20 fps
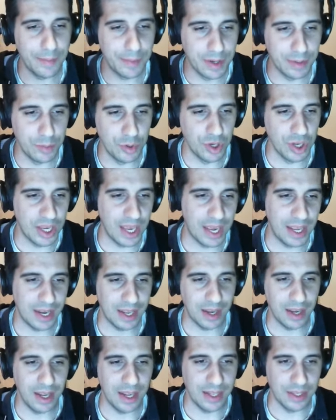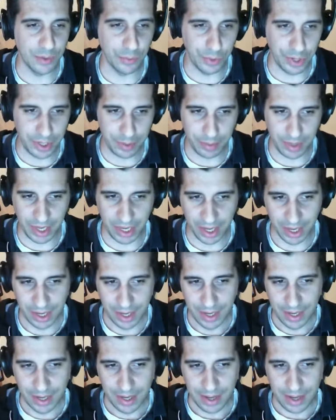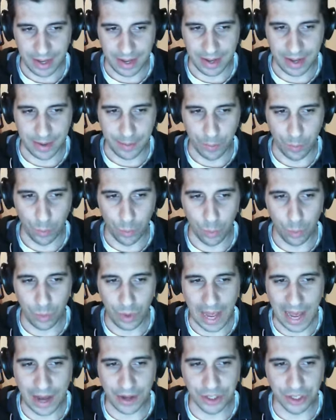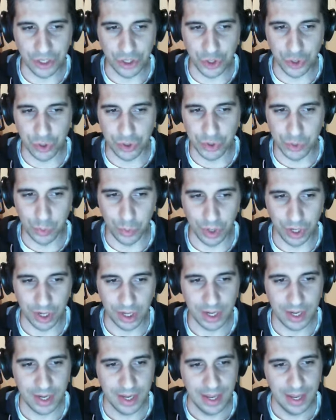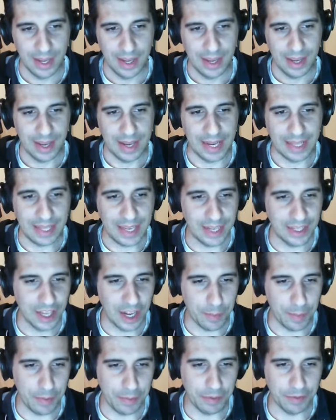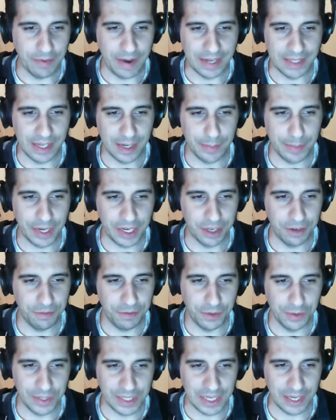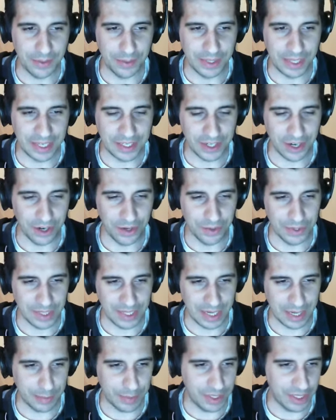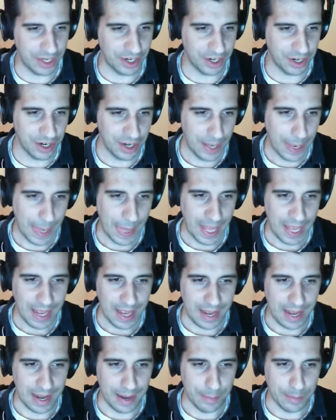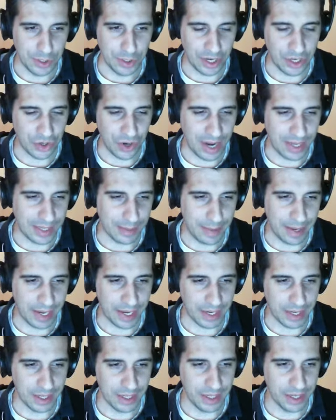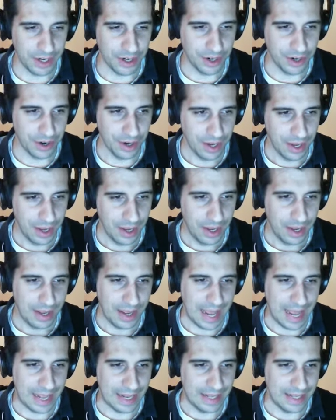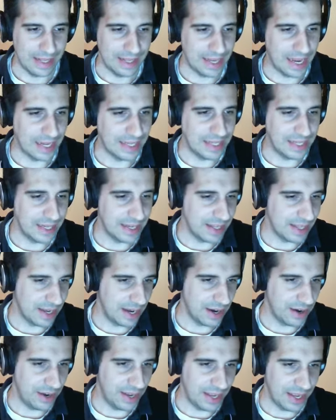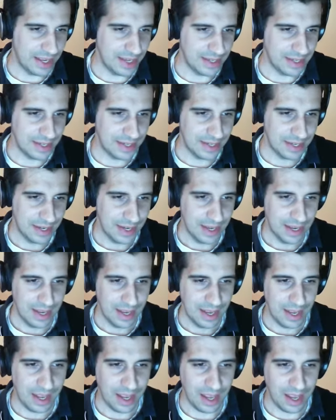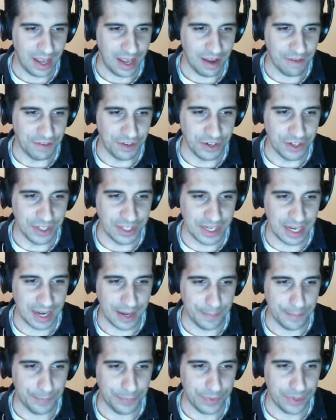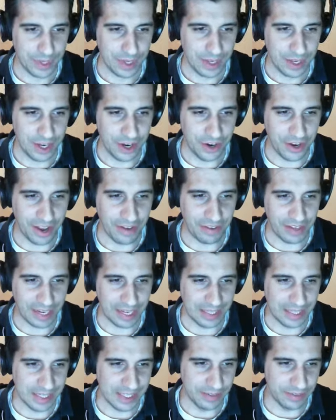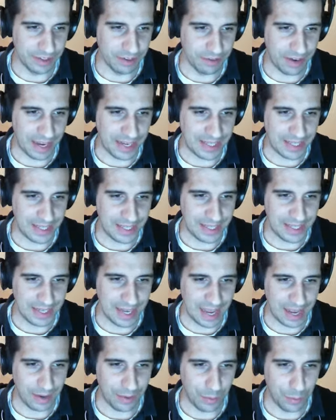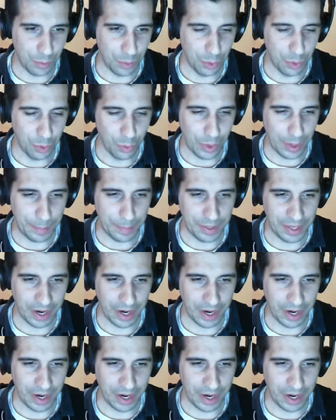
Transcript: communicating in the README how the controls work. And I think a lot of people find it a bit confusing when they start using the emulator. So I tried to make it clear. And the idea there is, if there's, here you have like a list of devices and what